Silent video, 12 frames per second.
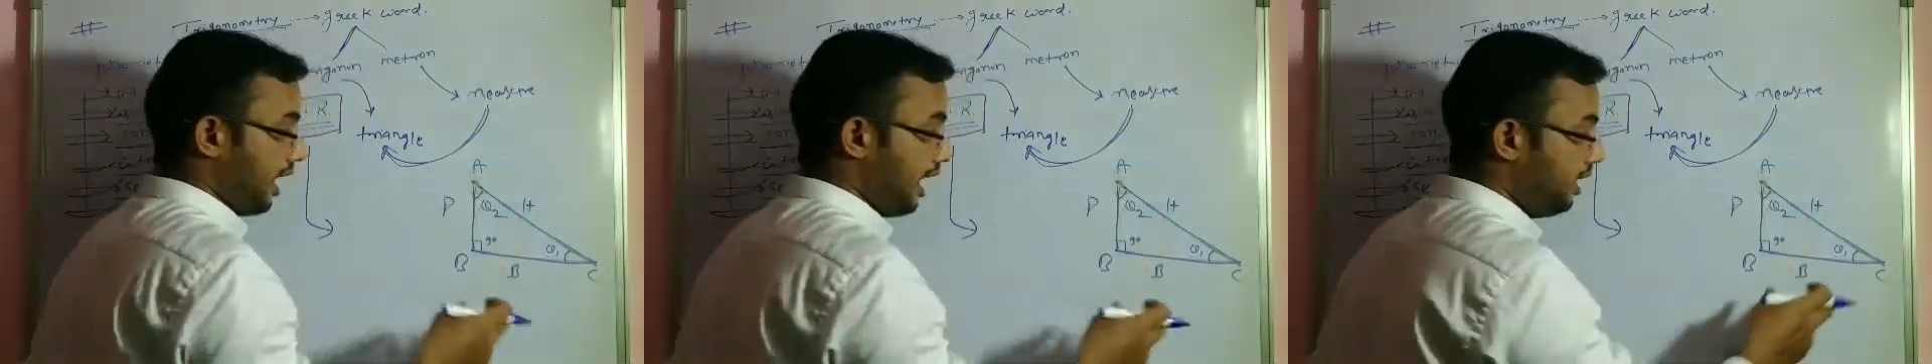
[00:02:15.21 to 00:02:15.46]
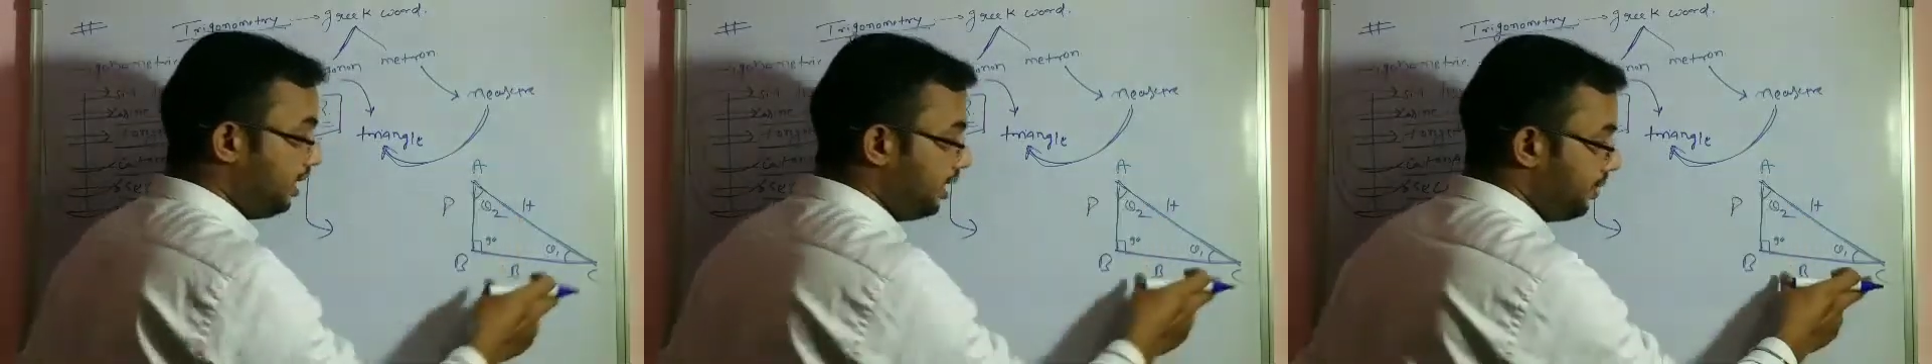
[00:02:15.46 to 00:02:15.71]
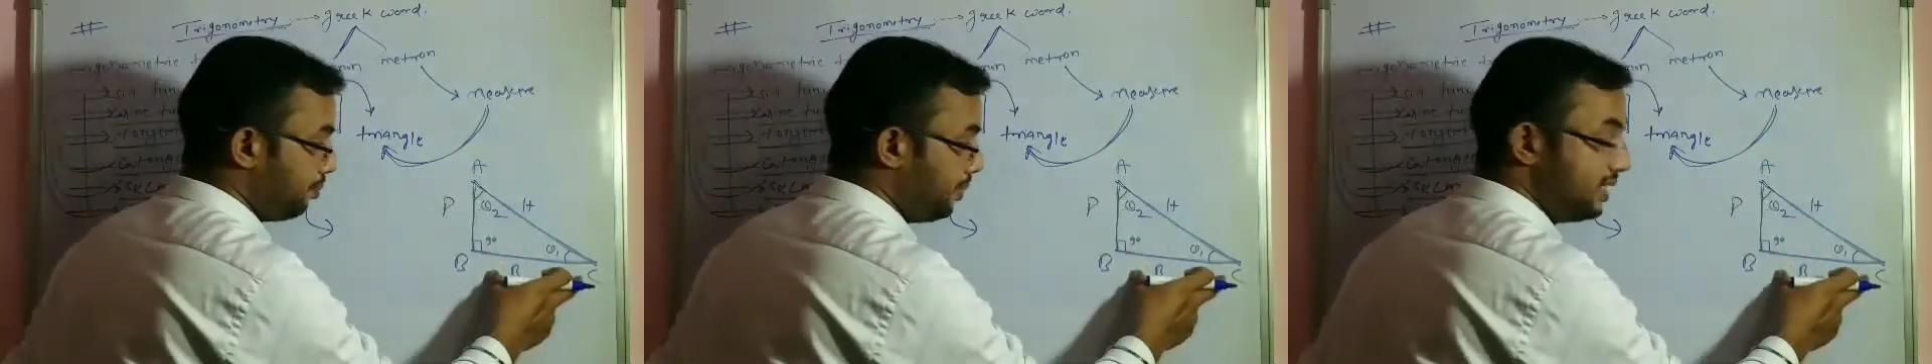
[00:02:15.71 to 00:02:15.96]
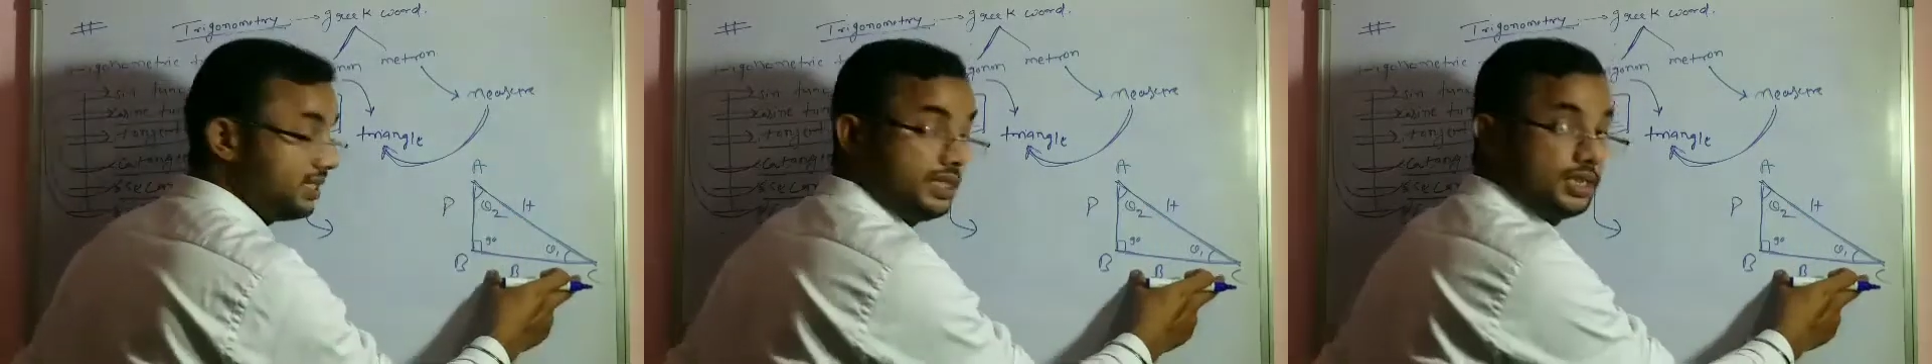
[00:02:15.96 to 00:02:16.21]
and
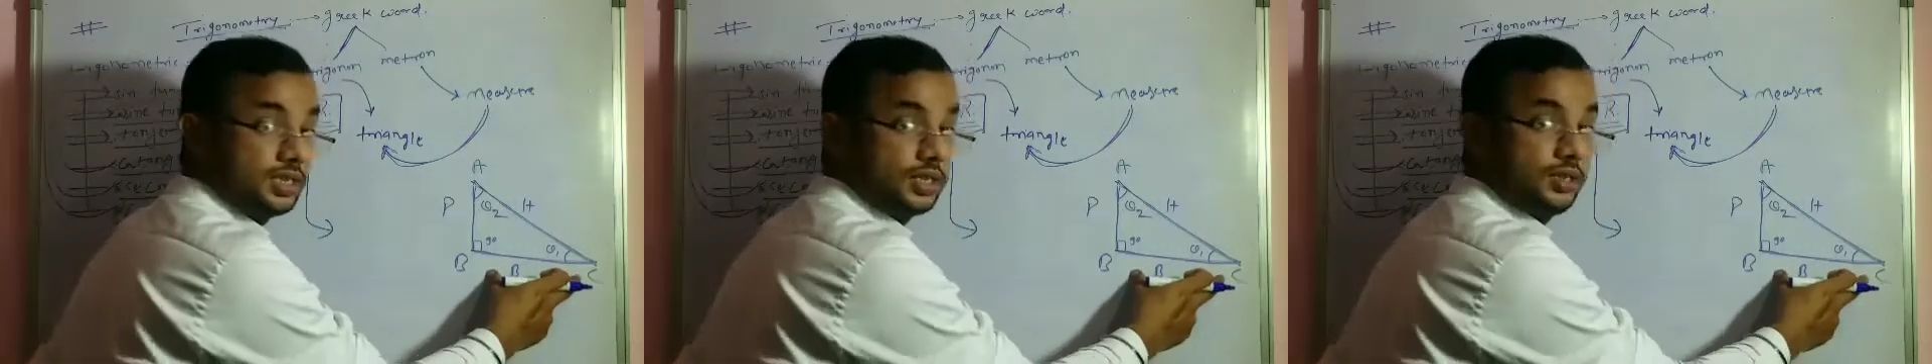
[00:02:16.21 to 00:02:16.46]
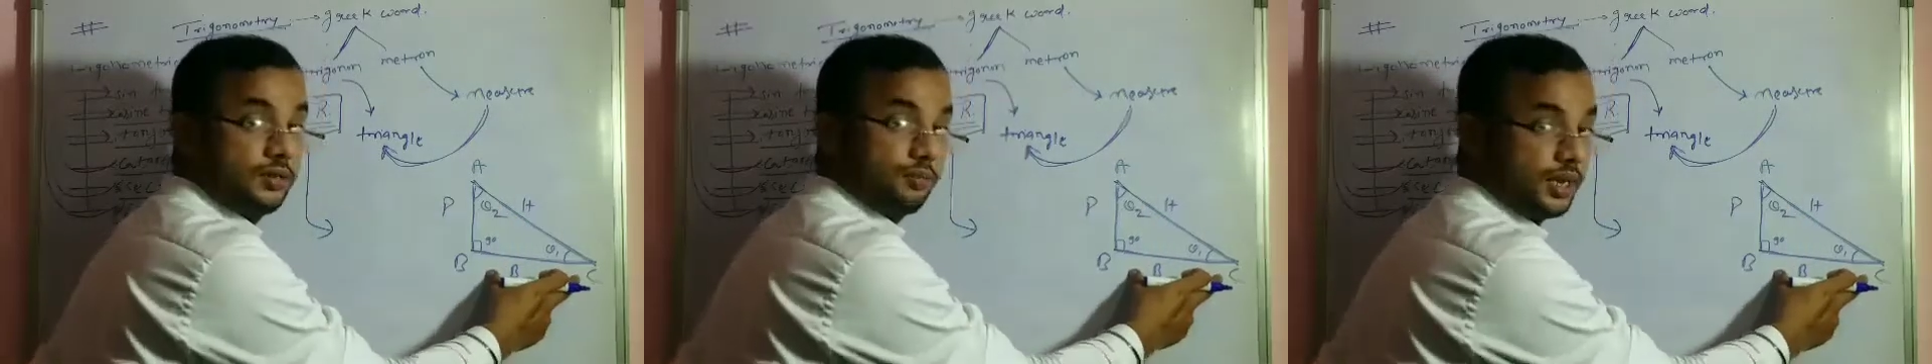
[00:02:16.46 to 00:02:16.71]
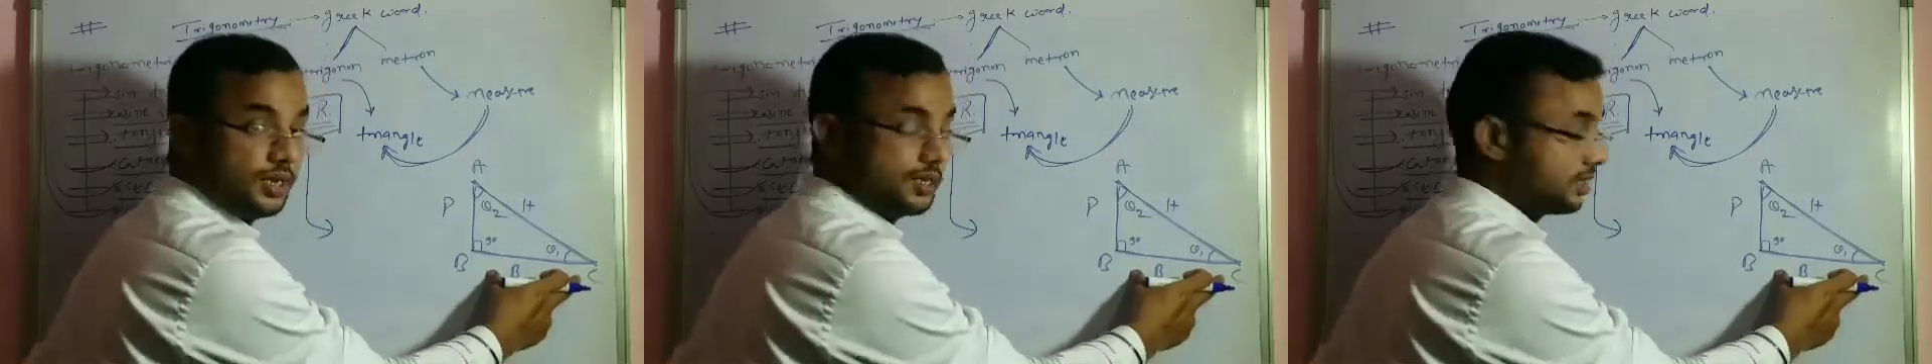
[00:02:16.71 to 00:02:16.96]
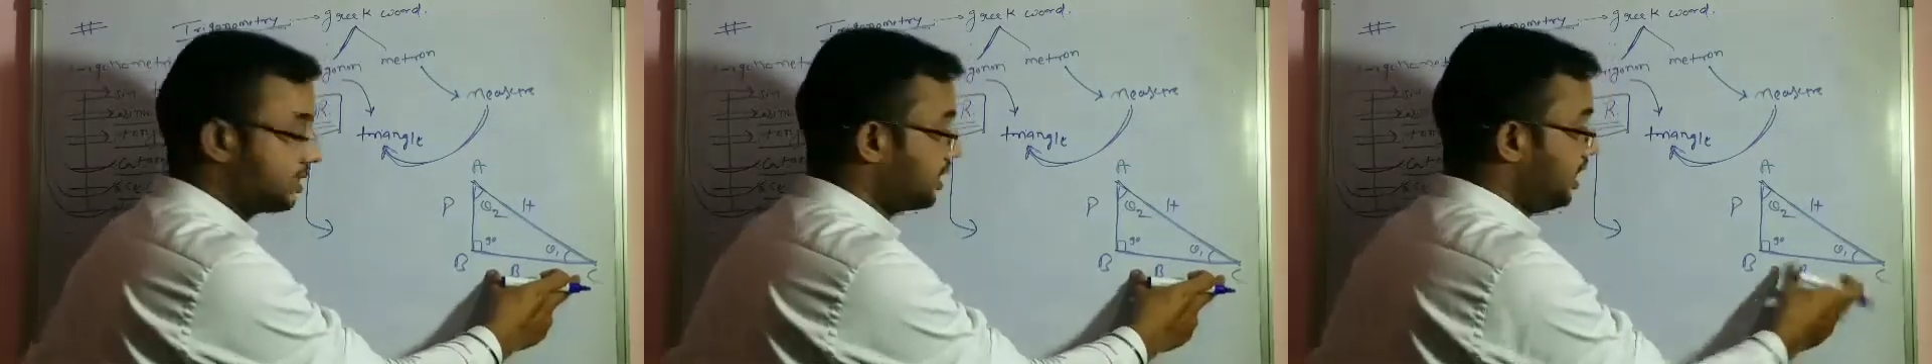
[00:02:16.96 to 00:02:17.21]
BC is
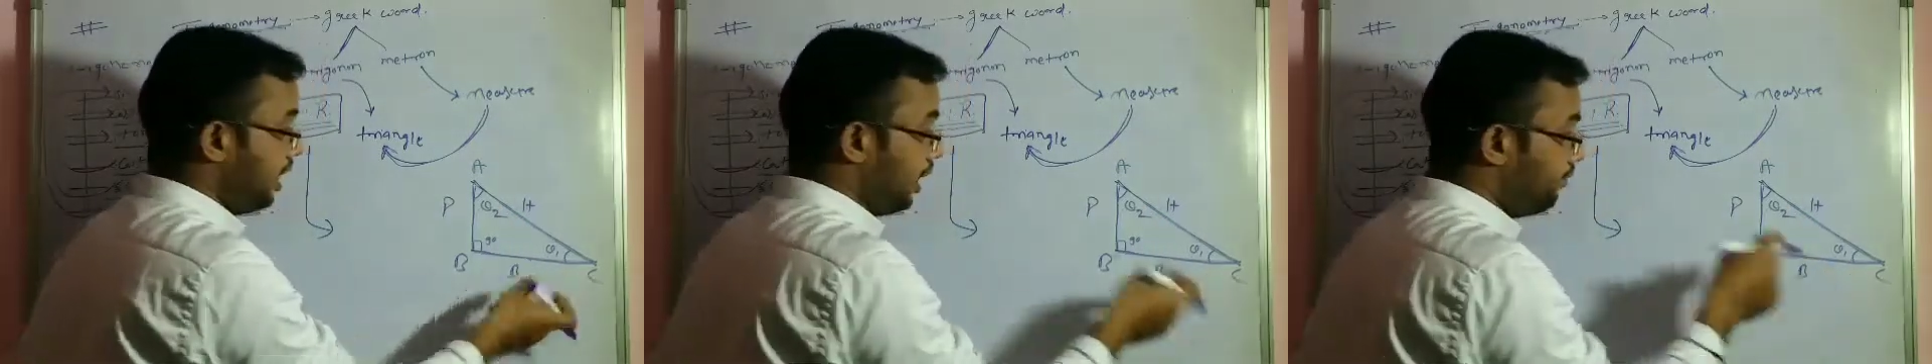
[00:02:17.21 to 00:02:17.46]
base.